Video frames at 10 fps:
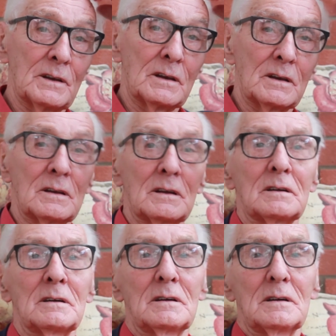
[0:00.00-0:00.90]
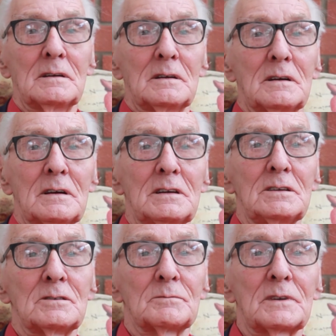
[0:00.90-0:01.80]
in
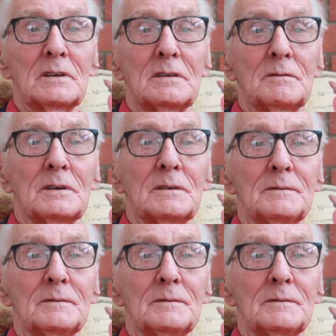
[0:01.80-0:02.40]
Egypt anyway.